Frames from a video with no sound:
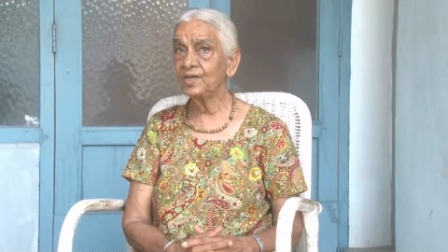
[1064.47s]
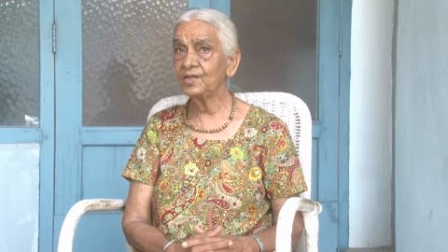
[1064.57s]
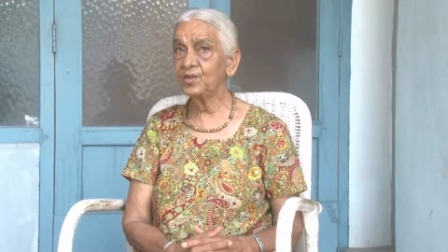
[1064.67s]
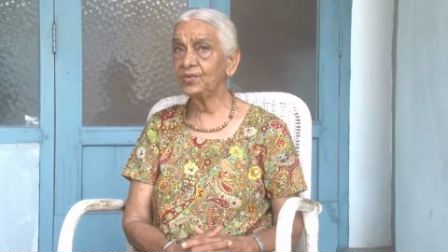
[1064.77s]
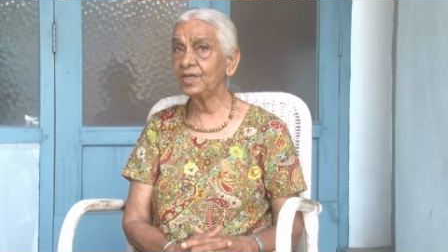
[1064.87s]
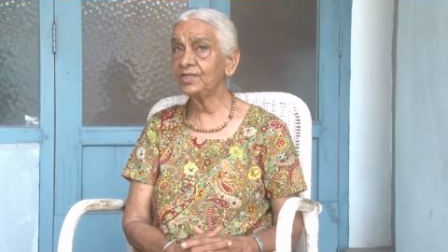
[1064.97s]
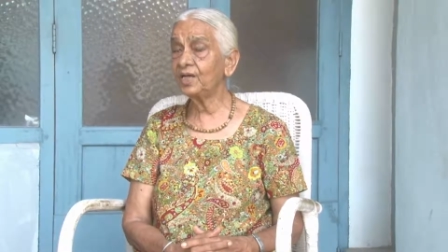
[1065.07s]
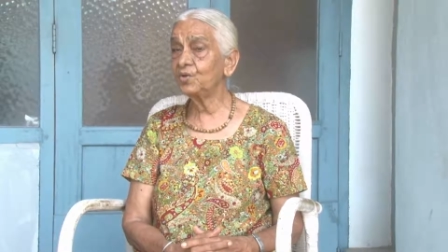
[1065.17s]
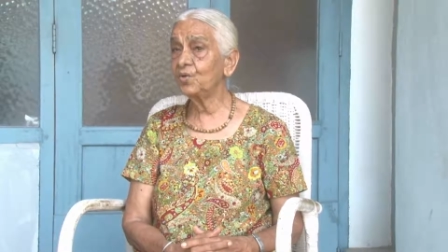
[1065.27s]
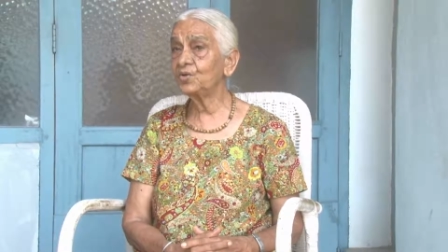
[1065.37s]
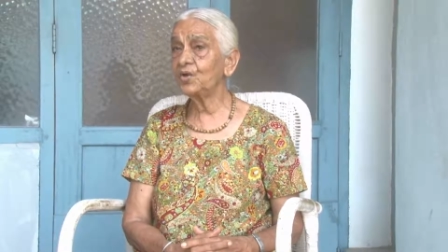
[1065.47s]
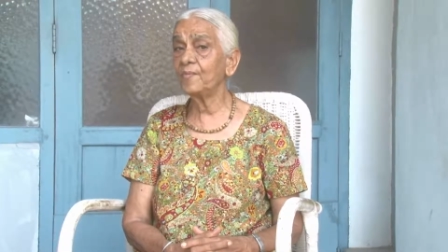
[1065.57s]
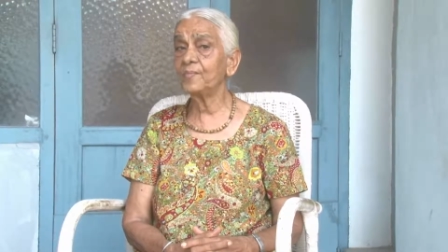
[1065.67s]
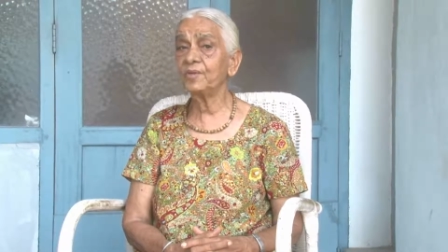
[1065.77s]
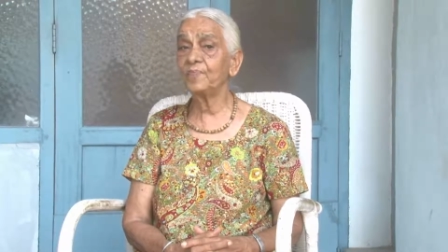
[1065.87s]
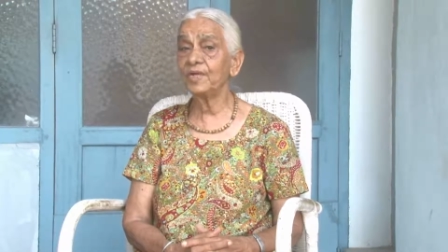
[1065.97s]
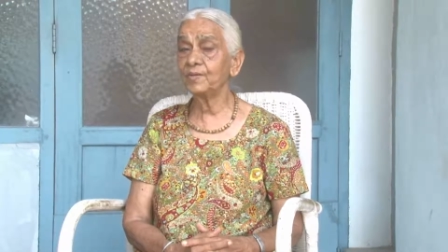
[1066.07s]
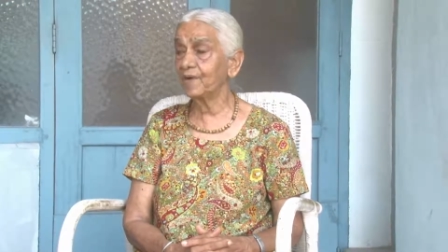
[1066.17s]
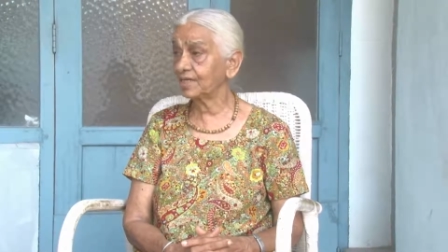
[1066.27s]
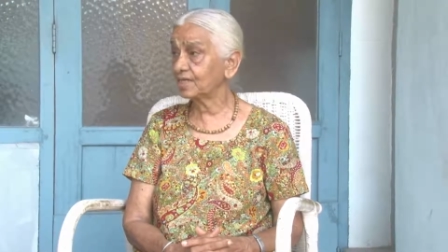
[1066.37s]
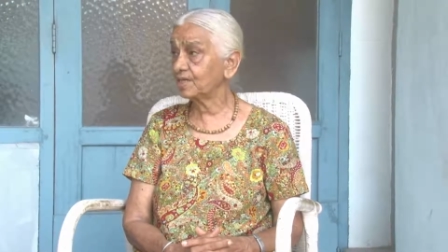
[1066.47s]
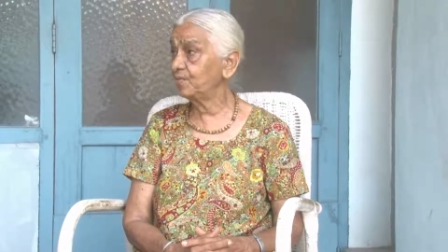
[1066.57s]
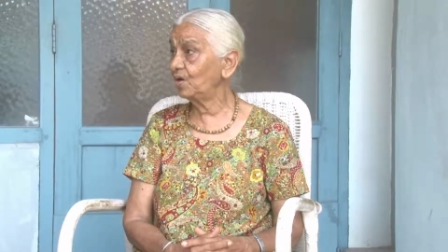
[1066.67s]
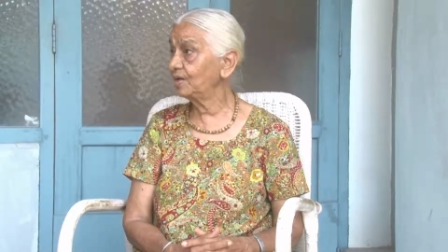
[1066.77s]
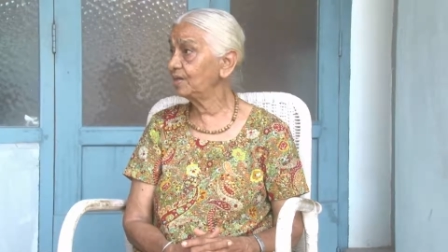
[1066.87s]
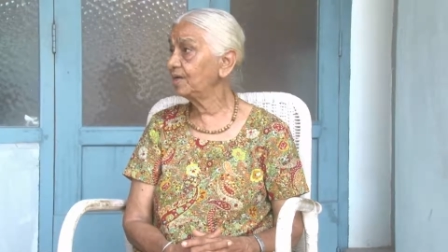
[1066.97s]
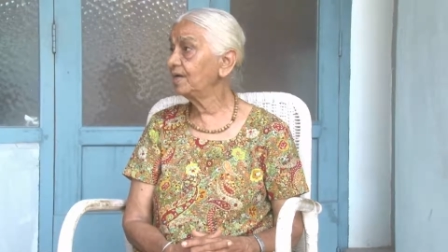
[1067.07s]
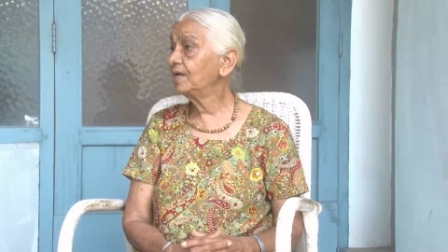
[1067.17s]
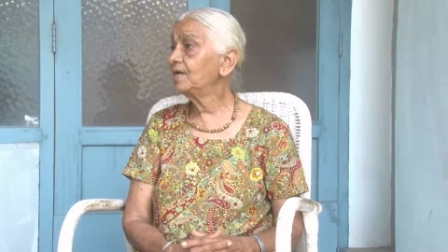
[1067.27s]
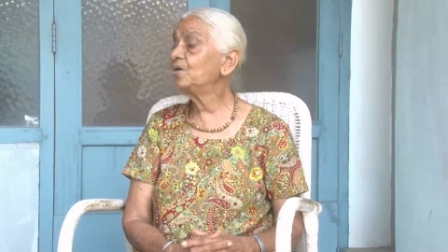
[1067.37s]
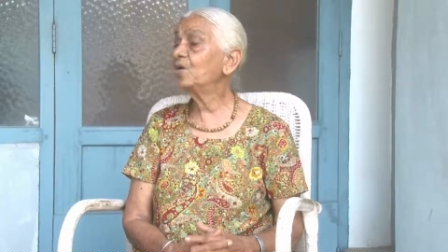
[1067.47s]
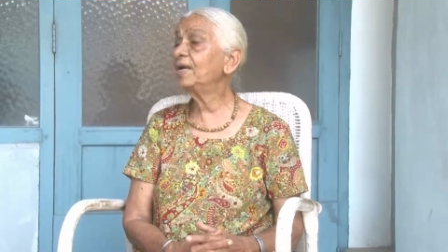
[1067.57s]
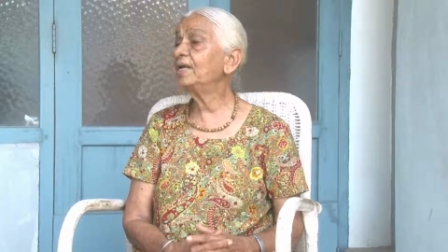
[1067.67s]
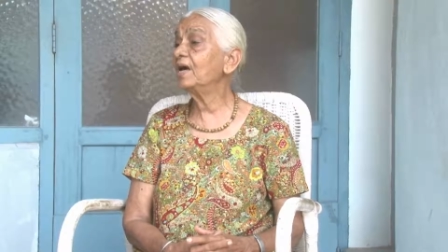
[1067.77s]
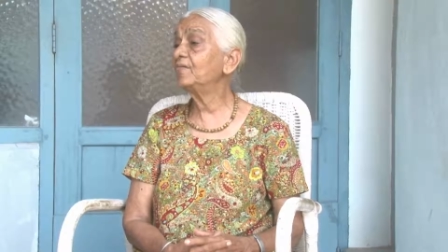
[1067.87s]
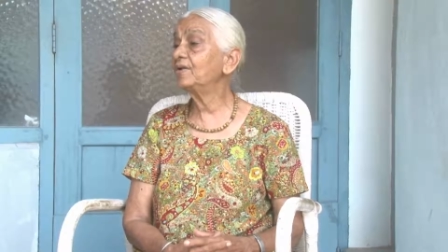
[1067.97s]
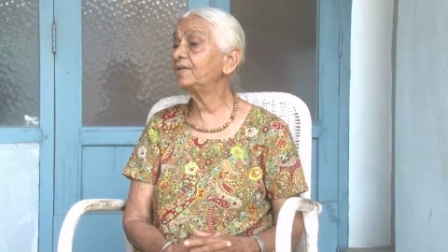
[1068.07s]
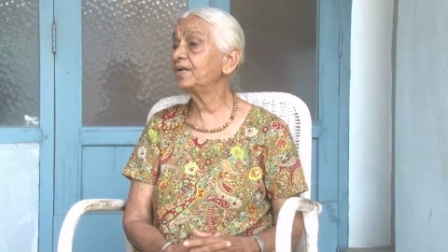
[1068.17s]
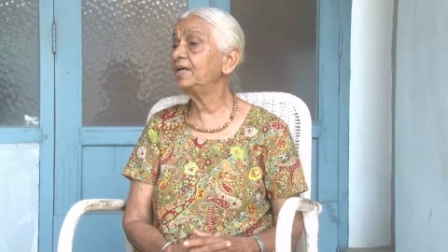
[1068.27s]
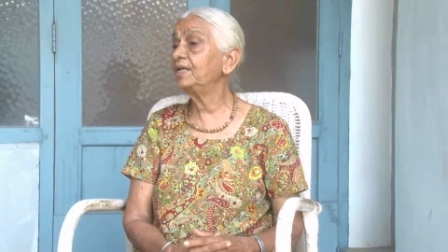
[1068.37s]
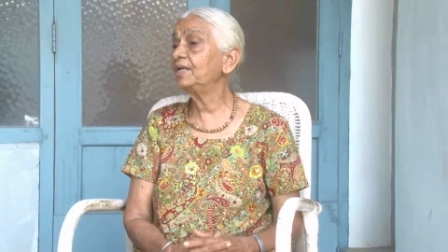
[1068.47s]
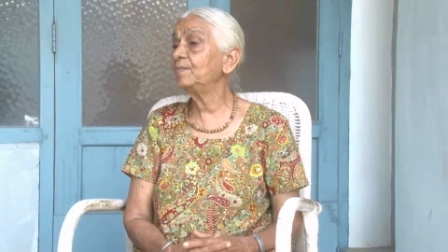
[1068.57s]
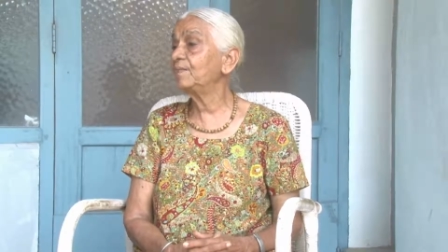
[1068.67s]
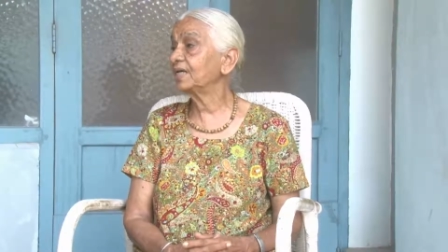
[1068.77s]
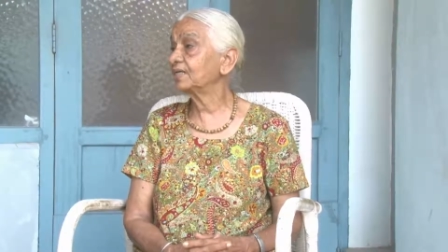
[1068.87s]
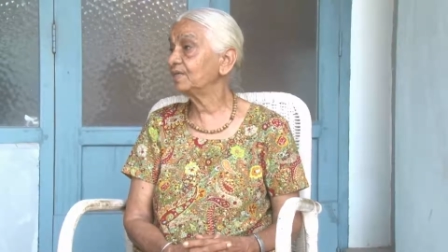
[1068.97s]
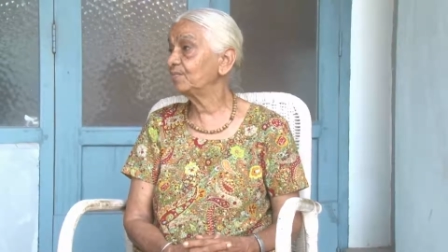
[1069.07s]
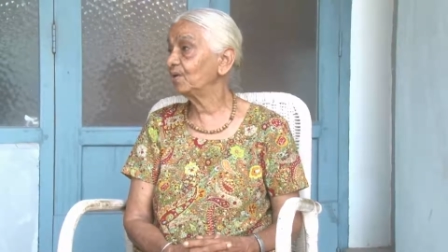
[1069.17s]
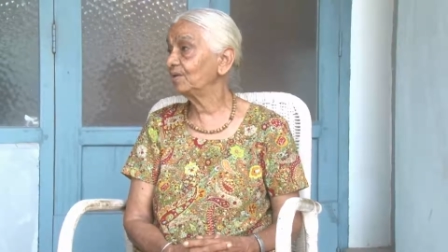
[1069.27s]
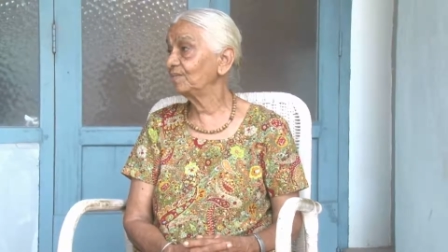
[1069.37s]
So they said, oh, you have been playing basketball, you can have a training in basketball.